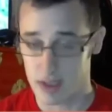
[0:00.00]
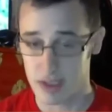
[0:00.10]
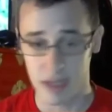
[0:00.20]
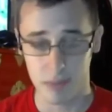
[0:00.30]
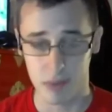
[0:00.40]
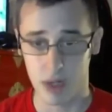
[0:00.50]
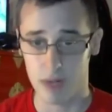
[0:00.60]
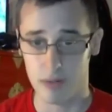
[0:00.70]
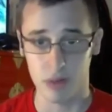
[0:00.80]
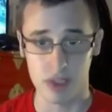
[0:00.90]
Sniper
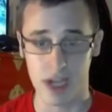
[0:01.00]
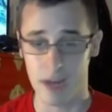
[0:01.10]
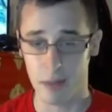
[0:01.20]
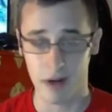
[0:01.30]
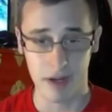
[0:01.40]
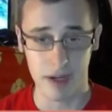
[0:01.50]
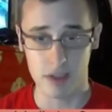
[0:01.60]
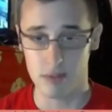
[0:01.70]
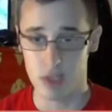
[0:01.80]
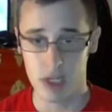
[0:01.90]
rifles, high-powered
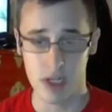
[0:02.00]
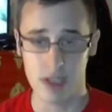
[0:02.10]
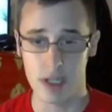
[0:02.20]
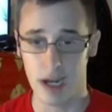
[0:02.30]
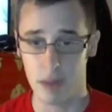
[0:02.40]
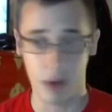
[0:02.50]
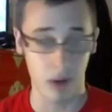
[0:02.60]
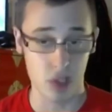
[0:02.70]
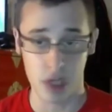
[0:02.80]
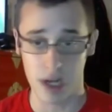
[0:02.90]
SMGs,
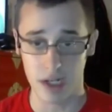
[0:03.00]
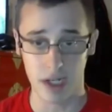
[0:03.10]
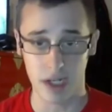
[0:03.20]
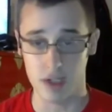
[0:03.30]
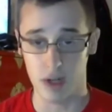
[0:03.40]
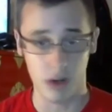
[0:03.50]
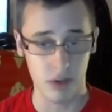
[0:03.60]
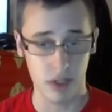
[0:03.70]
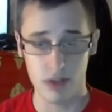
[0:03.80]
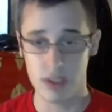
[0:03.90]
high-powered shotguns, all
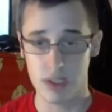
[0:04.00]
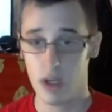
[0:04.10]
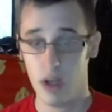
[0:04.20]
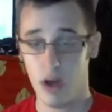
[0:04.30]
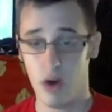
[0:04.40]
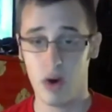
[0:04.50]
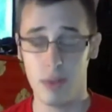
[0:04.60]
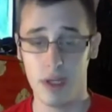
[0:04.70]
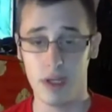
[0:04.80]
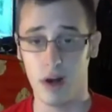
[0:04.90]
those are going
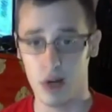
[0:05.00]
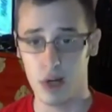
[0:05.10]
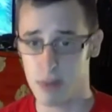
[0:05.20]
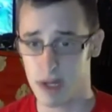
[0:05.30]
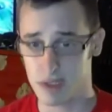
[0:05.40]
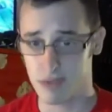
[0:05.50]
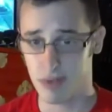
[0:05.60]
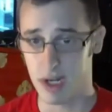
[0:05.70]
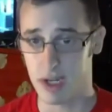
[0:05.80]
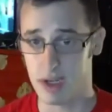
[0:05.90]
to be in the hard spots to
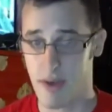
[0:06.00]
find.